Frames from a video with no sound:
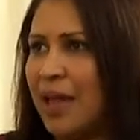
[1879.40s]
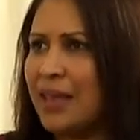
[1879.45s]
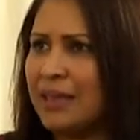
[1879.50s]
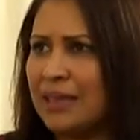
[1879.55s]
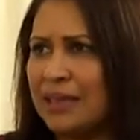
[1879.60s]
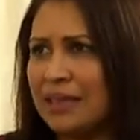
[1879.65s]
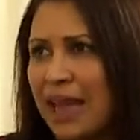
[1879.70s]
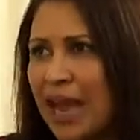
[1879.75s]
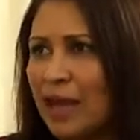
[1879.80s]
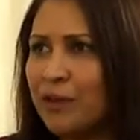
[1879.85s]
I
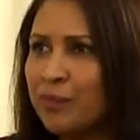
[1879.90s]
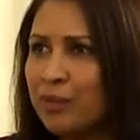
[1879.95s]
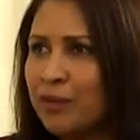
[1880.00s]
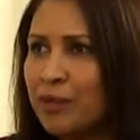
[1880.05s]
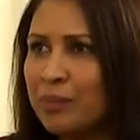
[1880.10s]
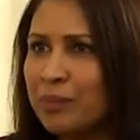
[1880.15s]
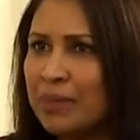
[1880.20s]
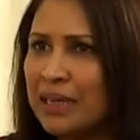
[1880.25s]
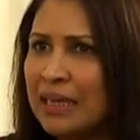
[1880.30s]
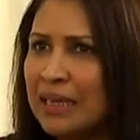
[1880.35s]
think that
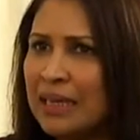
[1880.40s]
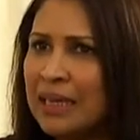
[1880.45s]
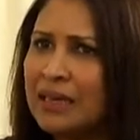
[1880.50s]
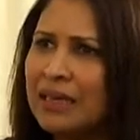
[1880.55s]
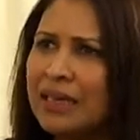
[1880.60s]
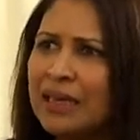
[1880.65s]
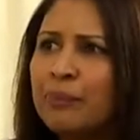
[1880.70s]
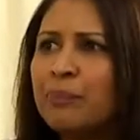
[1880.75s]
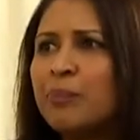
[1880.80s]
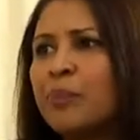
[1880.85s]
would be
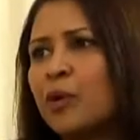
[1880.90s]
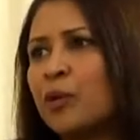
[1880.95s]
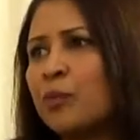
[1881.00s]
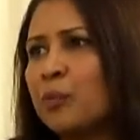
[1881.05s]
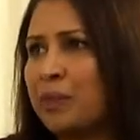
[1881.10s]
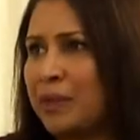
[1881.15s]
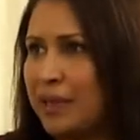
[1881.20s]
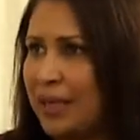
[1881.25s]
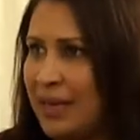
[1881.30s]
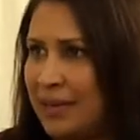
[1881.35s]
an
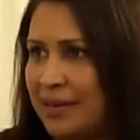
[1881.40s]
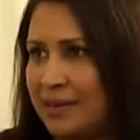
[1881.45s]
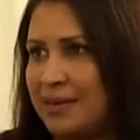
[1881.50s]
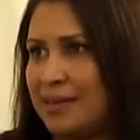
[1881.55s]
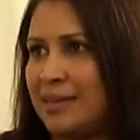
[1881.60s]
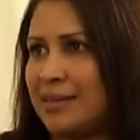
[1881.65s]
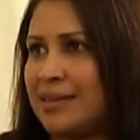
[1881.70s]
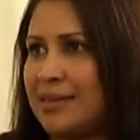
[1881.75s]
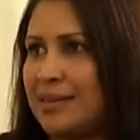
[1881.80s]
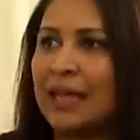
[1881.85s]
appropriate
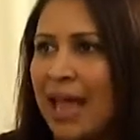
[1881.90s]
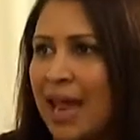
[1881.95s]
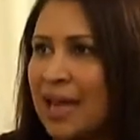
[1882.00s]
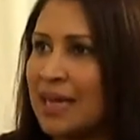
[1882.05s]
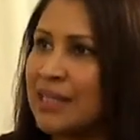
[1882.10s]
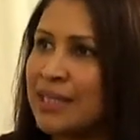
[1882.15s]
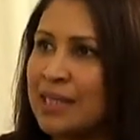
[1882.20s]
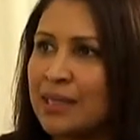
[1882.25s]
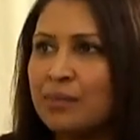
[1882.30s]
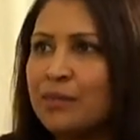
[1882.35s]

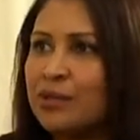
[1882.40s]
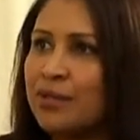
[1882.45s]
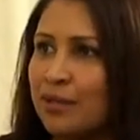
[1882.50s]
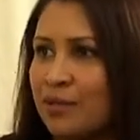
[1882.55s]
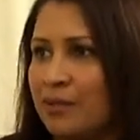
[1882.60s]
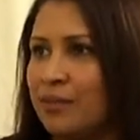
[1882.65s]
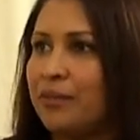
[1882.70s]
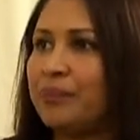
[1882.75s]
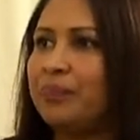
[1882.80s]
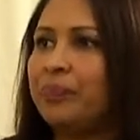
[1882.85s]
mechanism to
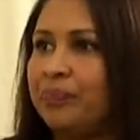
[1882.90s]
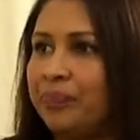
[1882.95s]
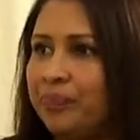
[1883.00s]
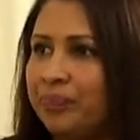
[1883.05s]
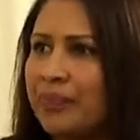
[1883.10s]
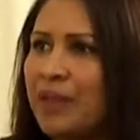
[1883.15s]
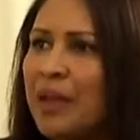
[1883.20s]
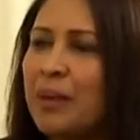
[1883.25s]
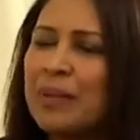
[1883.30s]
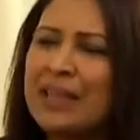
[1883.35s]
do.
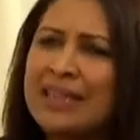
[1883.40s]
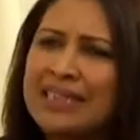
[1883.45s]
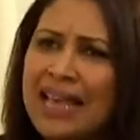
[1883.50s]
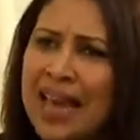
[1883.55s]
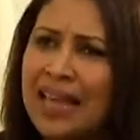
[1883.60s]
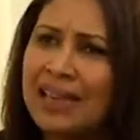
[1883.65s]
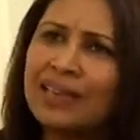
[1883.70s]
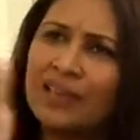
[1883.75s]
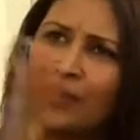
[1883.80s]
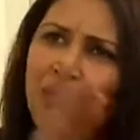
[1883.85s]
Because
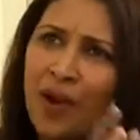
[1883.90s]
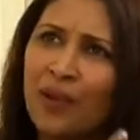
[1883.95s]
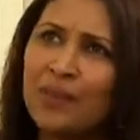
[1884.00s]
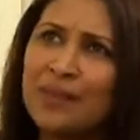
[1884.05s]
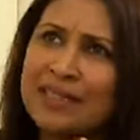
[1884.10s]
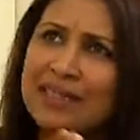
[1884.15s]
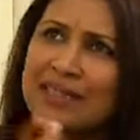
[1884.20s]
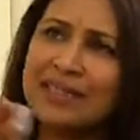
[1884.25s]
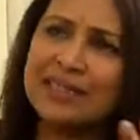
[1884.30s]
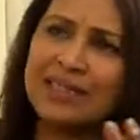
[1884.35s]
I think
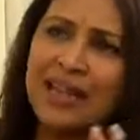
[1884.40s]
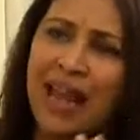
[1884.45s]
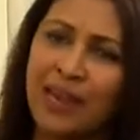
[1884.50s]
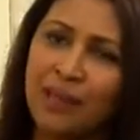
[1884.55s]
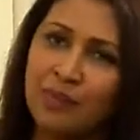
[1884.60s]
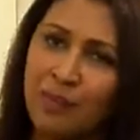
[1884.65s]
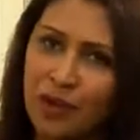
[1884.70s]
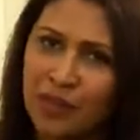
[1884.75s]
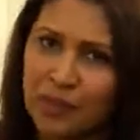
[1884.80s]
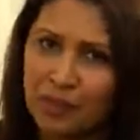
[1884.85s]
always this
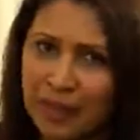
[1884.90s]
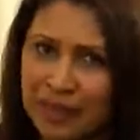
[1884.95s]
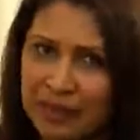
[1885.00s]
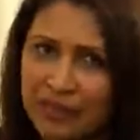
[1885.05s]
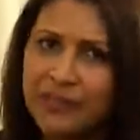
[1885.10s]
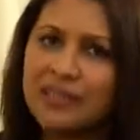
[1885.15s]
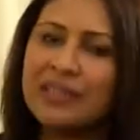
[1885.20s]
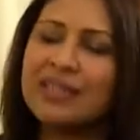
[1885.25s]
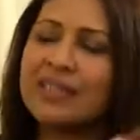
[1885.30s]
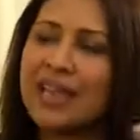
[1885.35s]
9-box
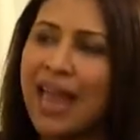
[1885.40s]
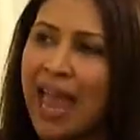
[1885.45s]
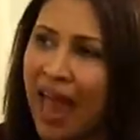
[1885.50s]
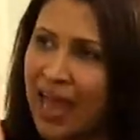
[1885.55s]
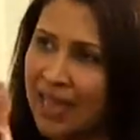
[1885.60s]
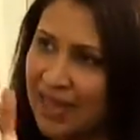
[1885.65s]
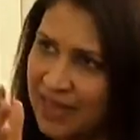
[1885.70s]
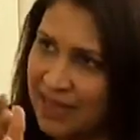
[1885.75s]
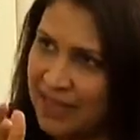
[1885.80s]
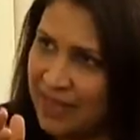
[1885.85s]
matrix
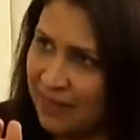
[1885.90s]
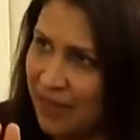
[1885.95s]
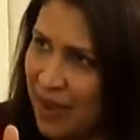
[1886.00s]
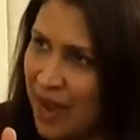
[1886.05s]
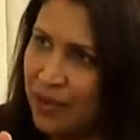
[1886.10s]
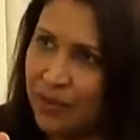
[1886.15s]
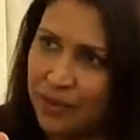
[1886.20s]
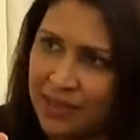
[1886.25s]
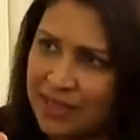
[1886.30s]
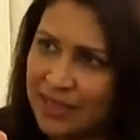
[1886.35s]
and the
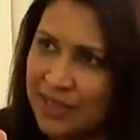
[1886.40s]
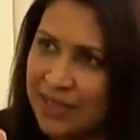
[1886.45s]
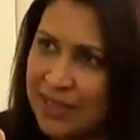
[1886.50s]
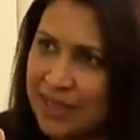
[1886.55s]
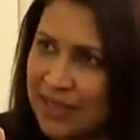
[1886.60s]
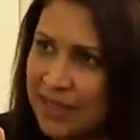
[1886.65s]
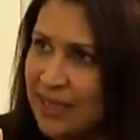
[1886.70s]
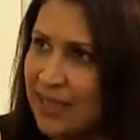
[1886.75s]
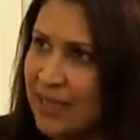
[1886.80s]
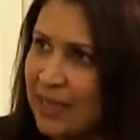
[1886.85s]
evaluation
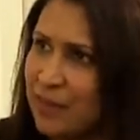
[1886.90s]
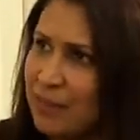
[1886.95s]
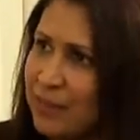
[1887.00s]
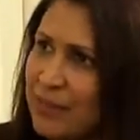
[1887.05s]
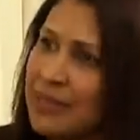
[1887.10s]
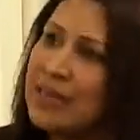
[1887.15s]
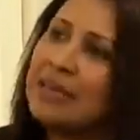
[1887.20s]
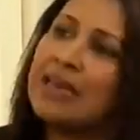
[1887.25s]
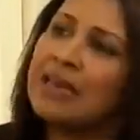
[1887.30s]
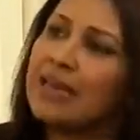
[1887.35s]
system
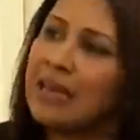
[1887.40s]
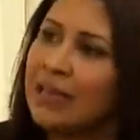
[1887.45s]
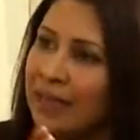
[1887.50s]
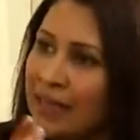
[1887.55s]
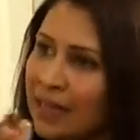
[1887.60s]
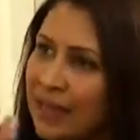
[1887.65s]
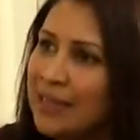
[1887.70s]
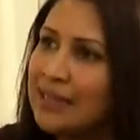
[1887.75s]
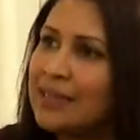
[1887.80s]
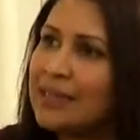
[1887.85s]

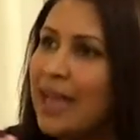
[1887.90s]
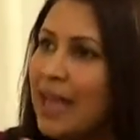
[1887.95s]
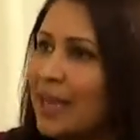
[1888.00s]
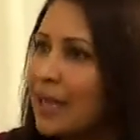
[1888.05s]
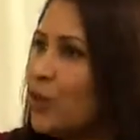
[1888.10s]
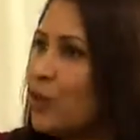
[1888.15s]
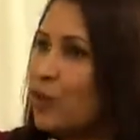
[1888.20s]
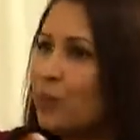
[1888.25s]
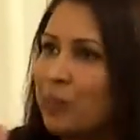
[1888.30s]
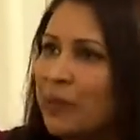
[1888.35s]
is
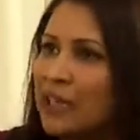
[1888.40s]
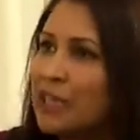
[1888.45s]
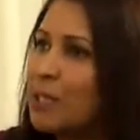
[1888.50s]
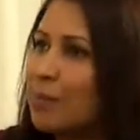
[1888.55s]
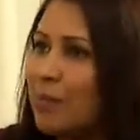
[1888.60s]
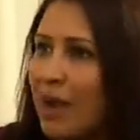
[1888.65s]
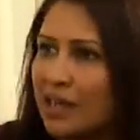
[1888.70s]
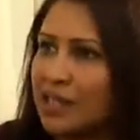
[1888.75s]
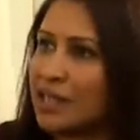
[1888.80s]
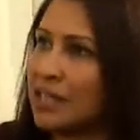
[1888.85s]
pretty
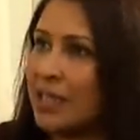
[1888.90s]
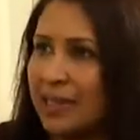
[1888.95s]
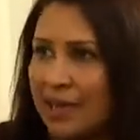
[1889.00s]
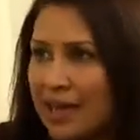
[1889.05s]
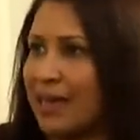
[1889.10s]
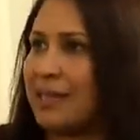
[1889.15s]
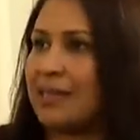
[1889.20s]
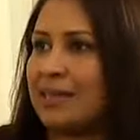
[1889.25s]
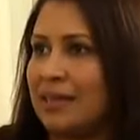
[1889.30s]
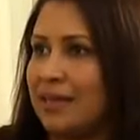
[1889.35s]
much
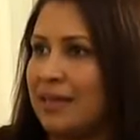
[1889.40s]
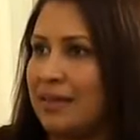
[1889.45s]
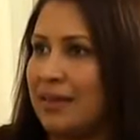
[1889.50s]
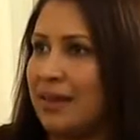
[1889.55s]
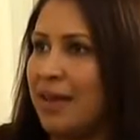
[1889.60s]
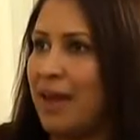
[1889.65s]
connected.